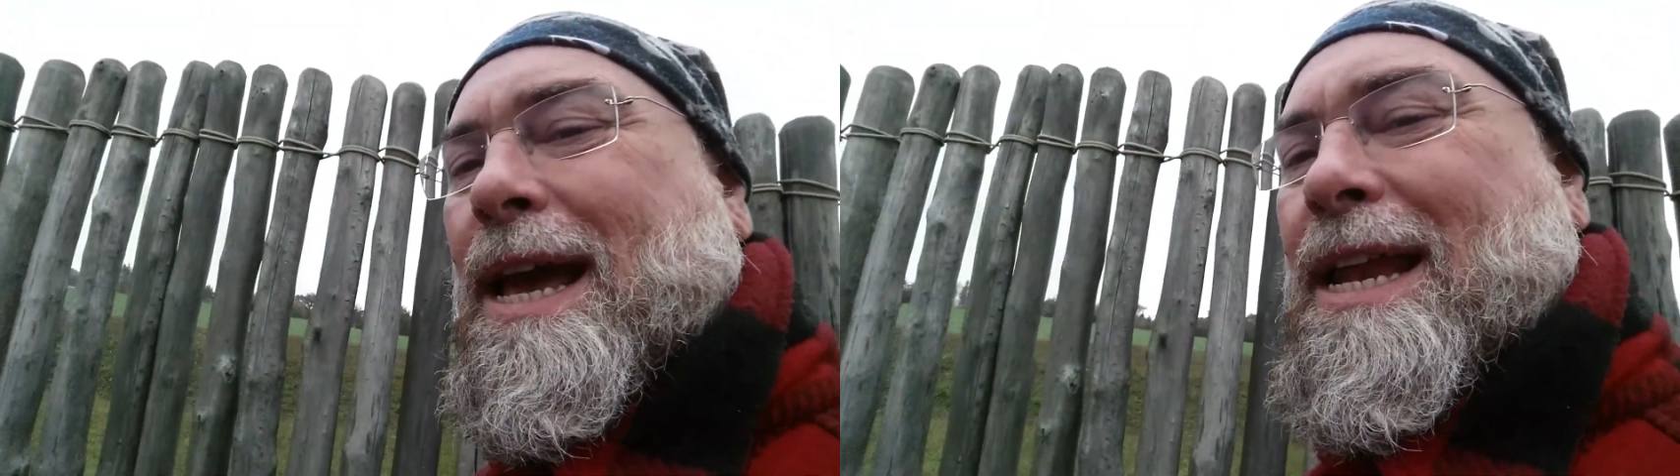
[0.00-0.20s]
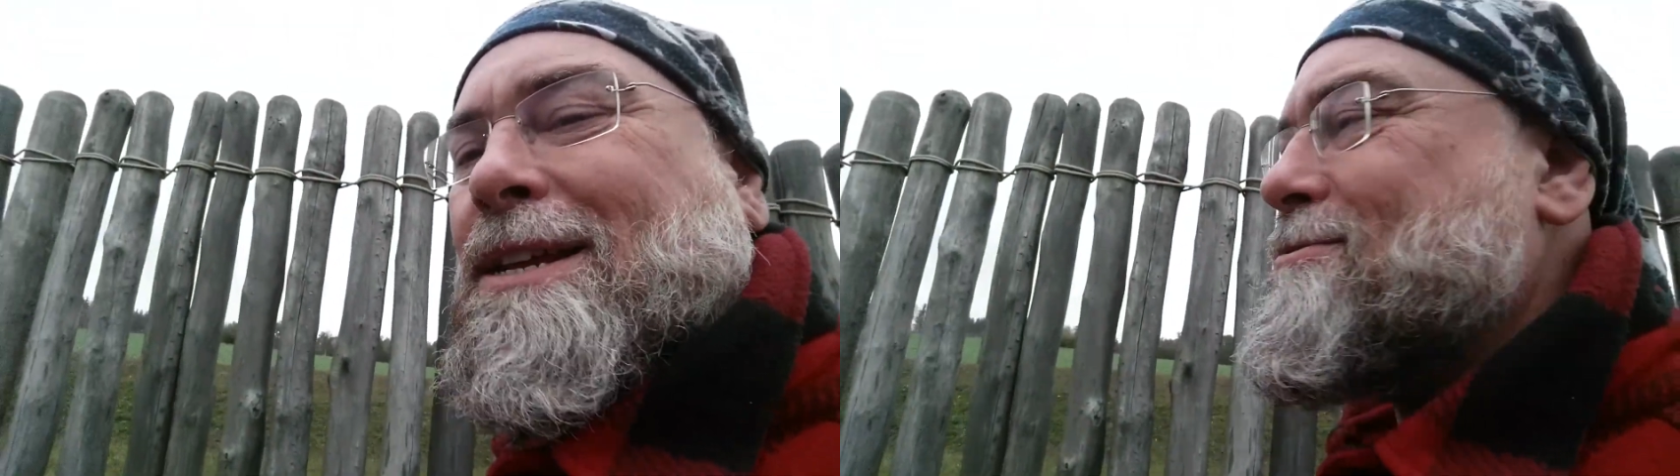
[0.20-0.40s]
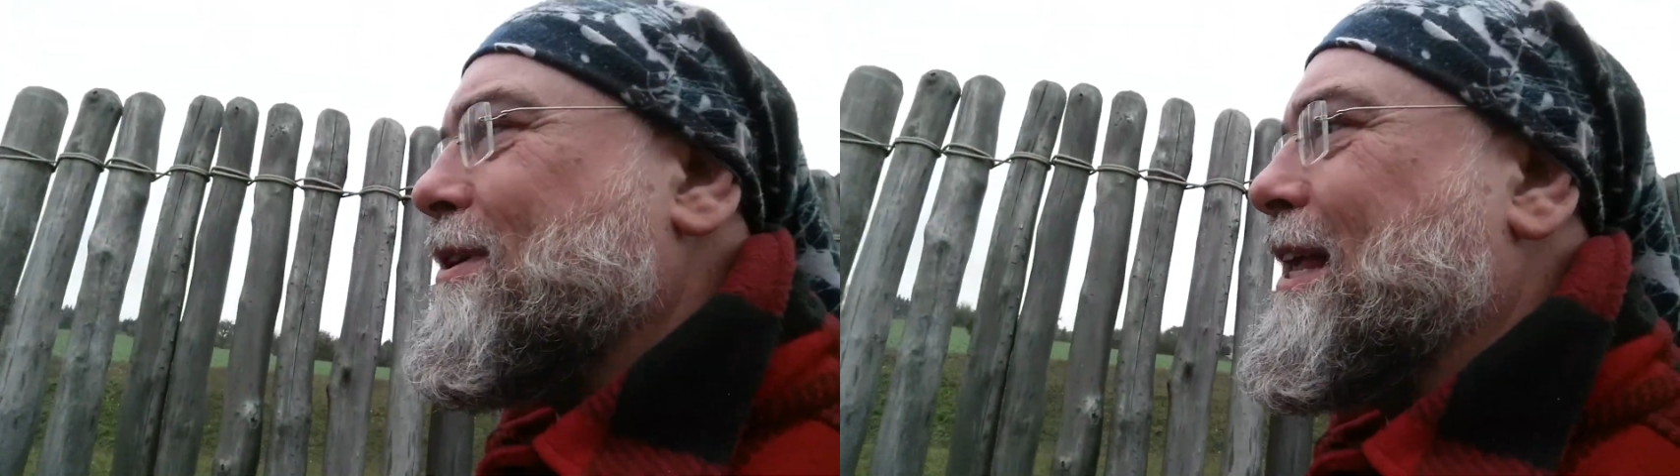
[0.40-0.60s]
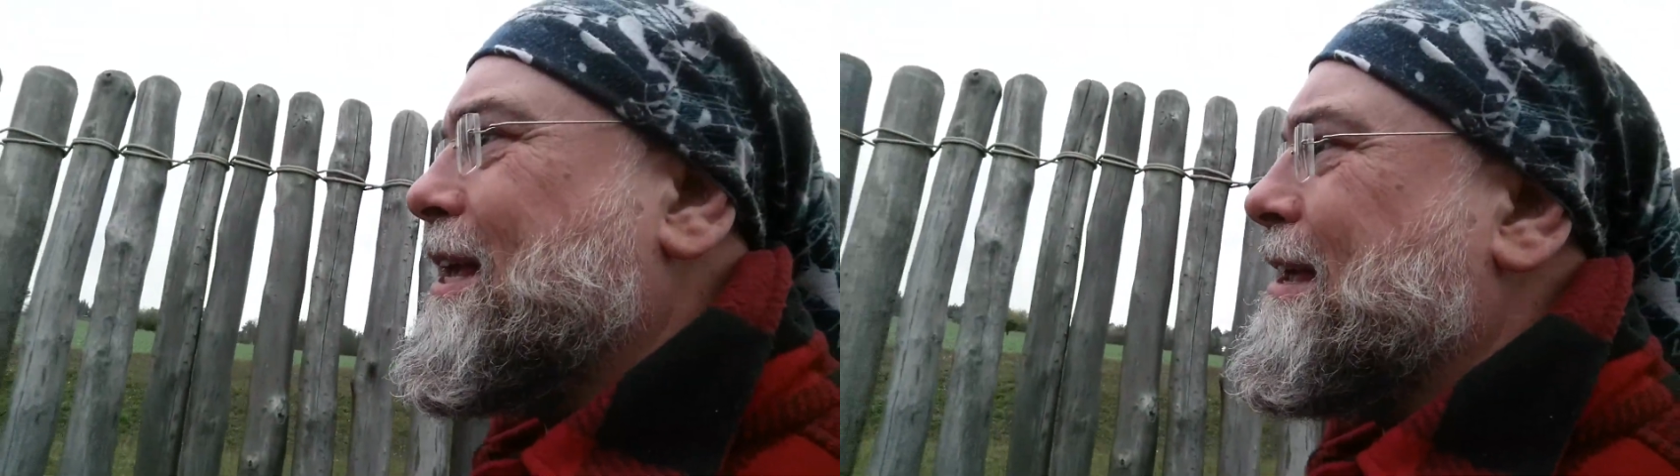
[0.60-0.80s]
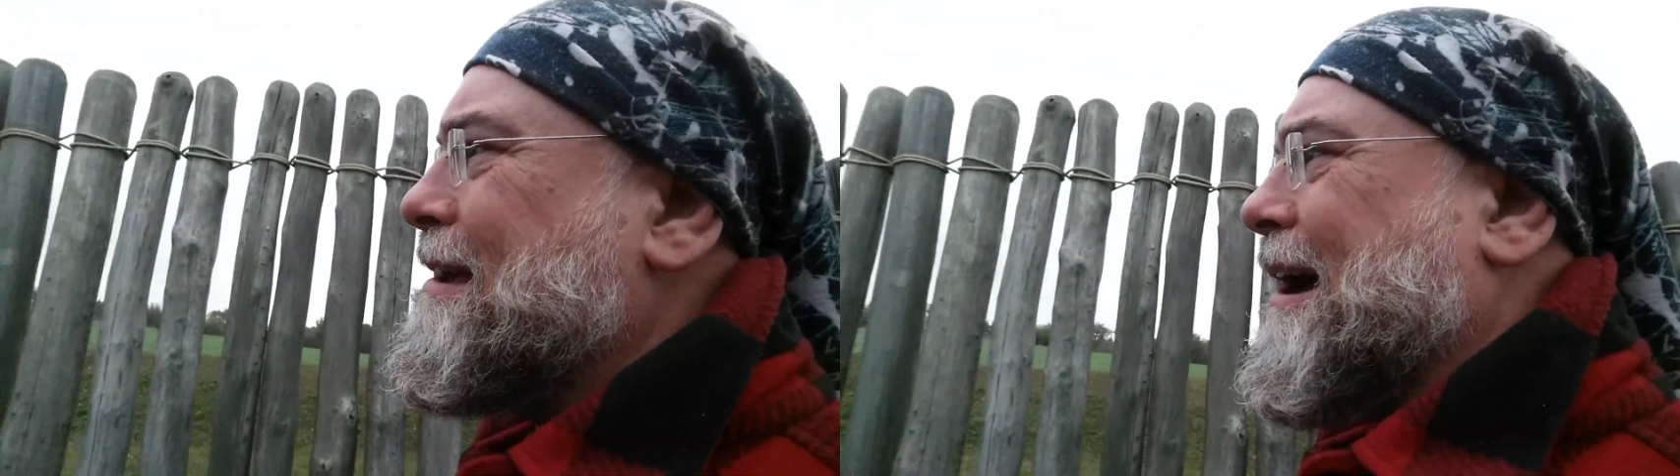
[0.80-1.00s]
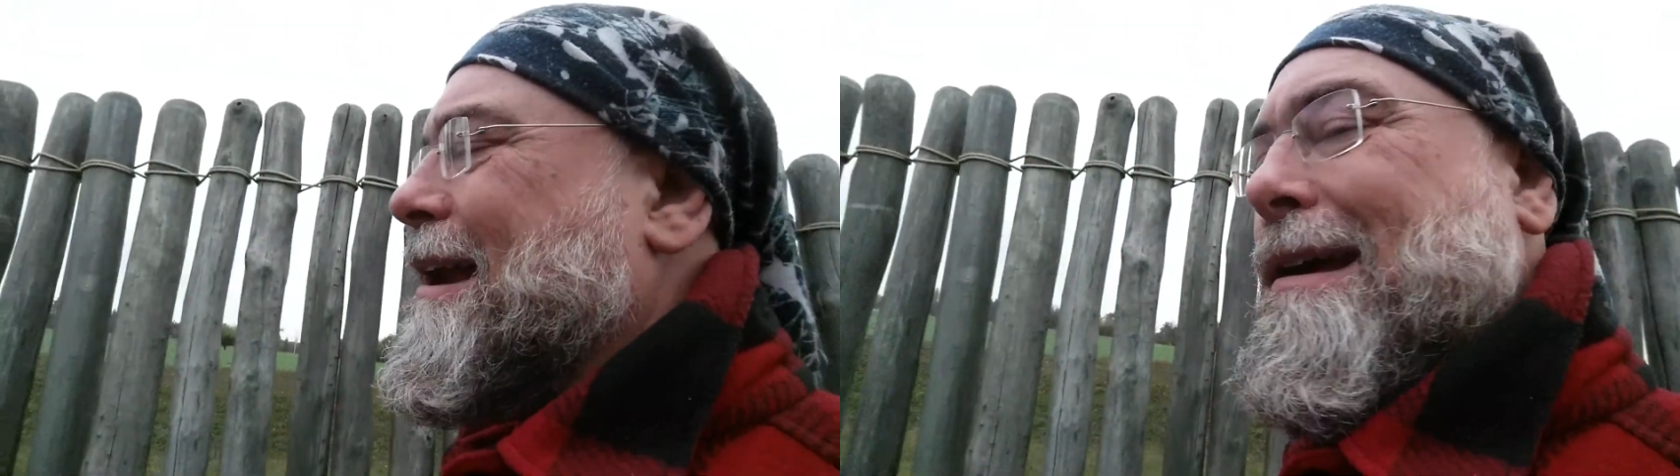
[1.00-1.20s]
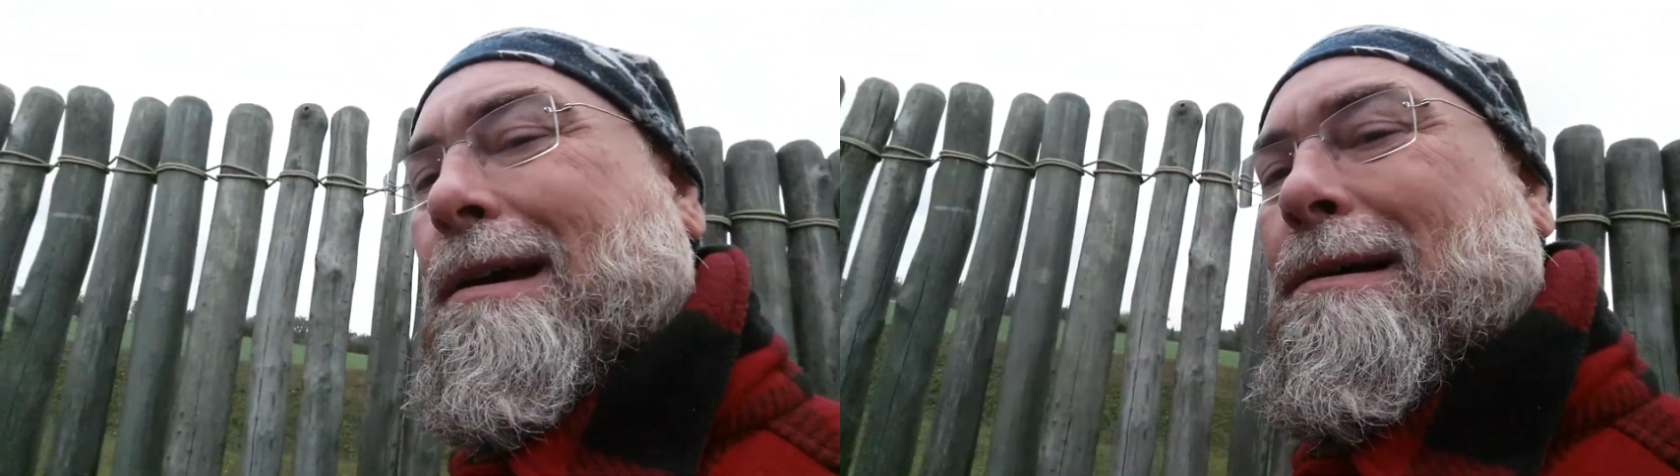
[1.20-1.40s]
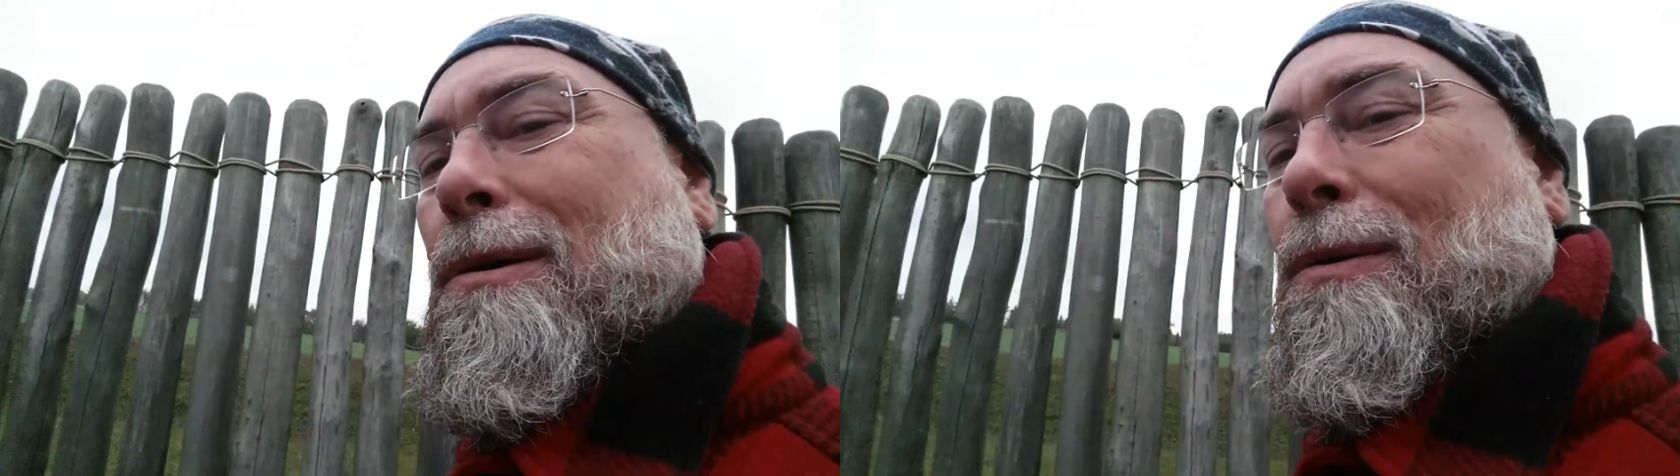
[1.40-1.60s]
and it's really kind of
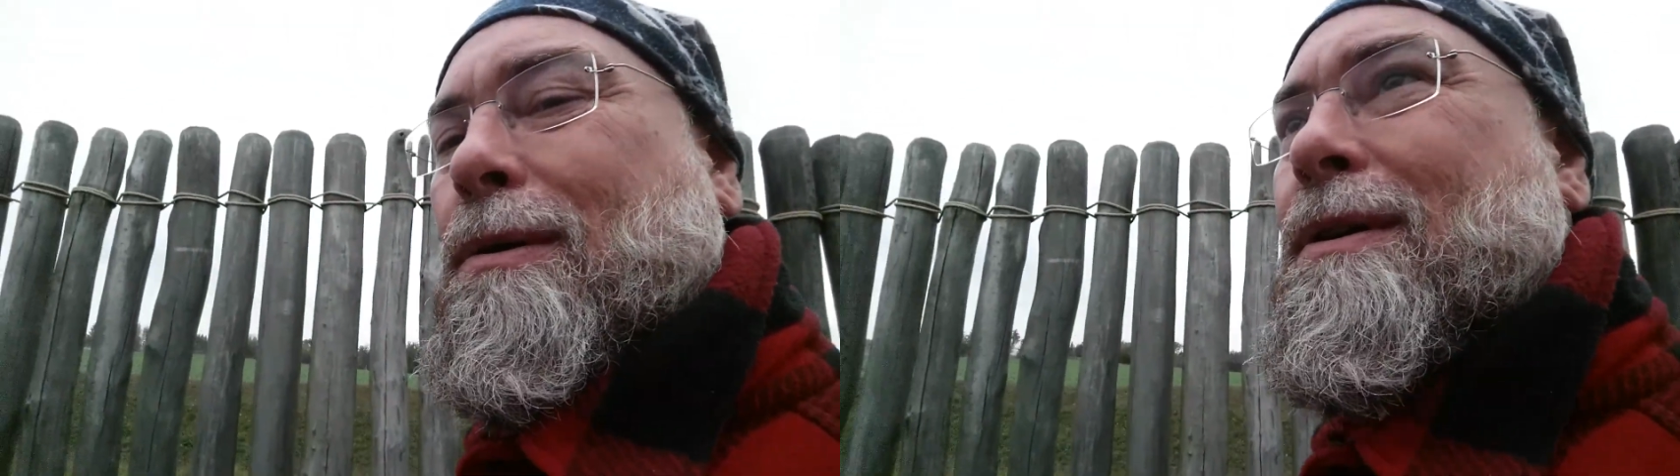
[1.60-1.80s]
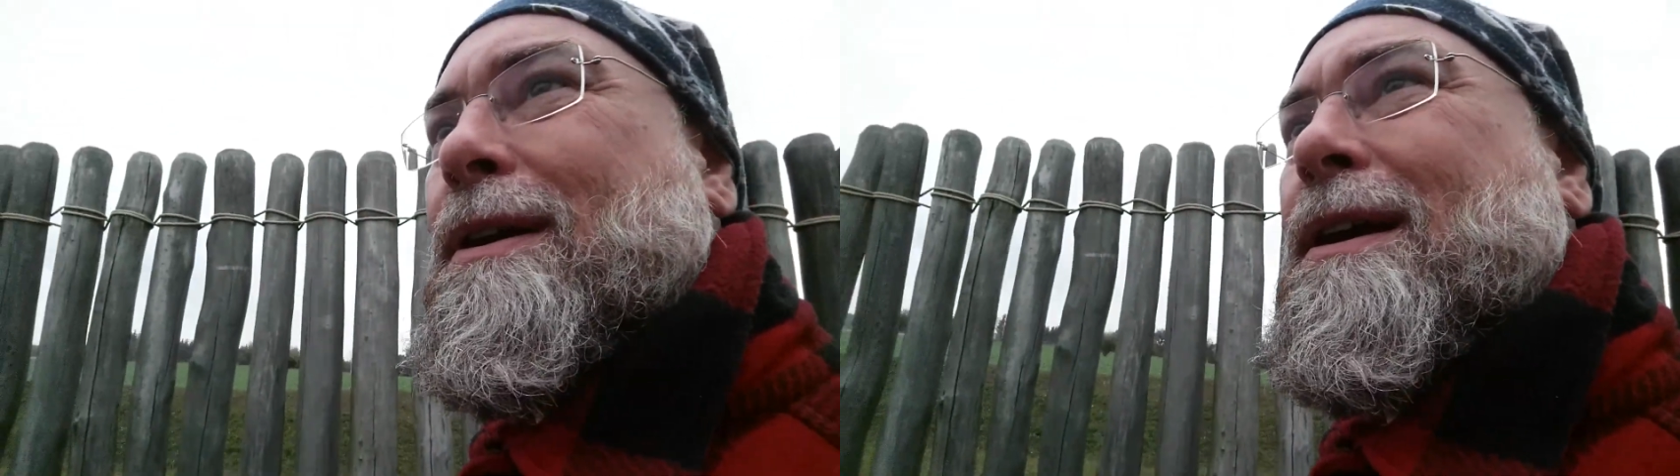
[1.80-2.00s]
cool